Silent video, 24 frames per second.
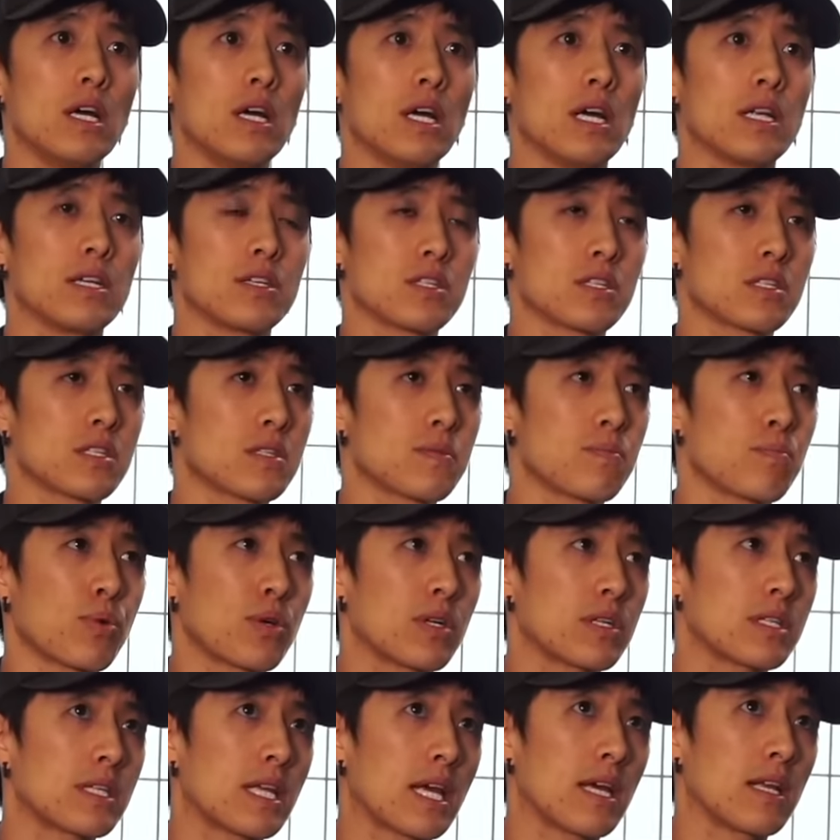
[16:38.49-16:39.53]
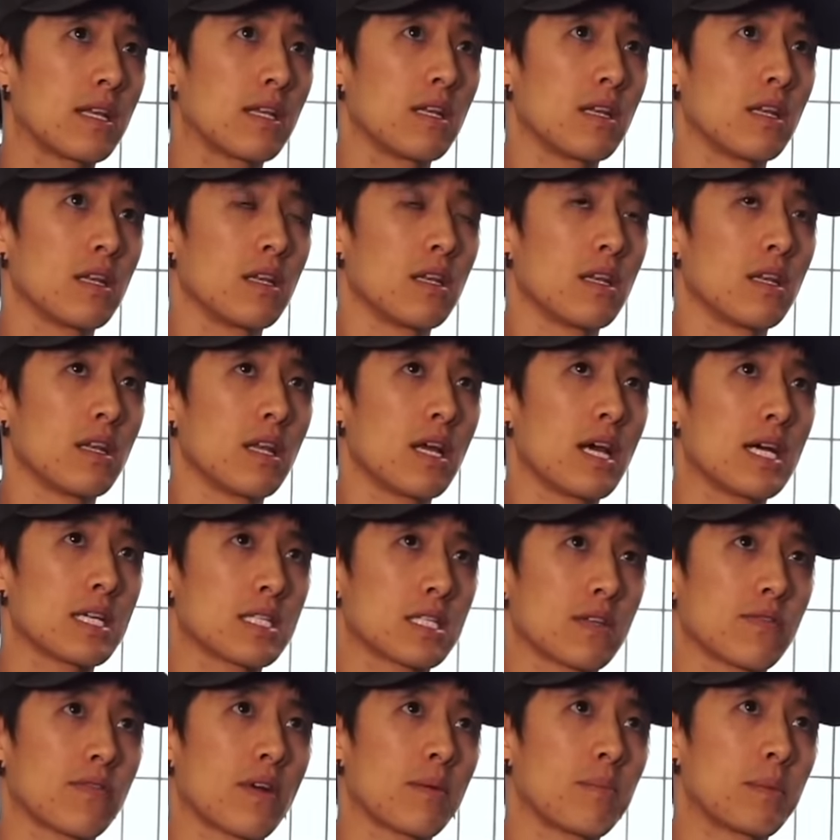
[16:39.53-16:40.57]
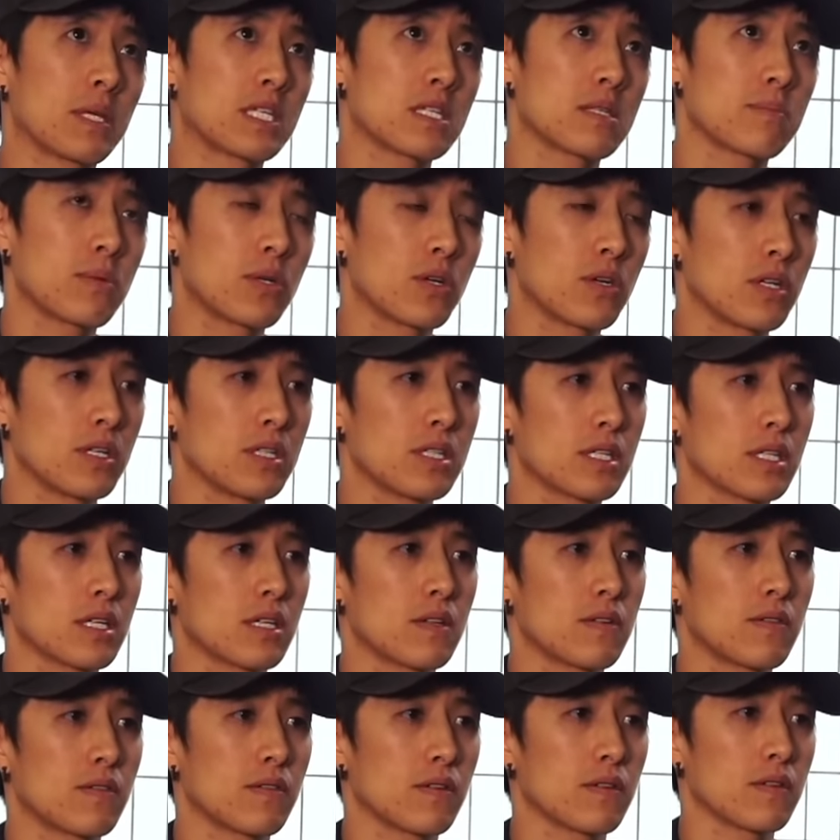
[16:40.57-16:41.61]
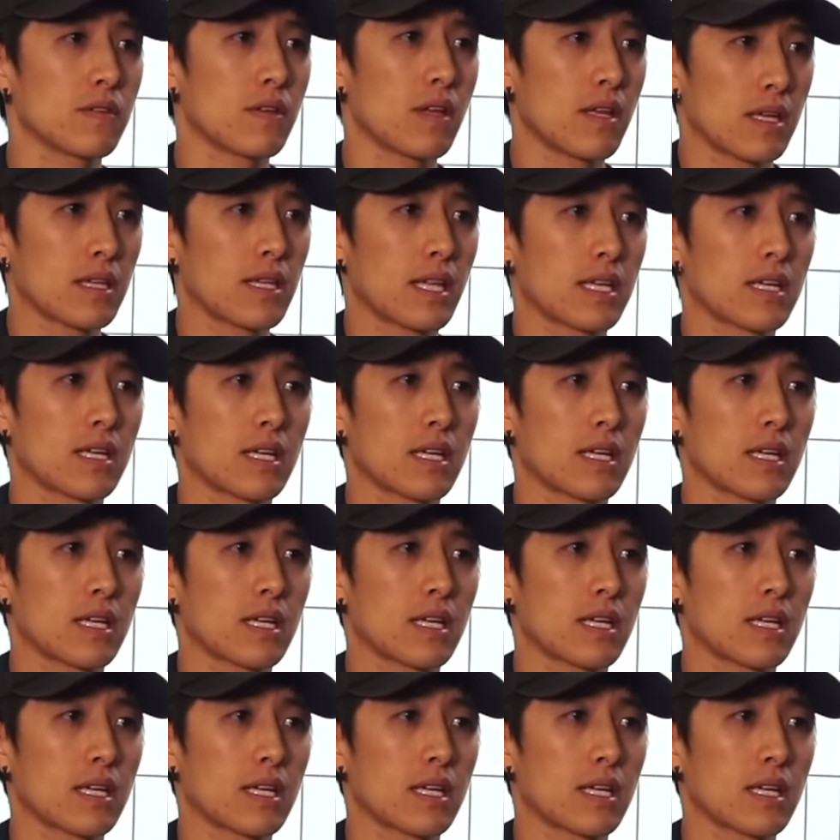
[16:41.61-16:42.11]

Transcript: and just pretend as if I'm experiencing it for uh, like,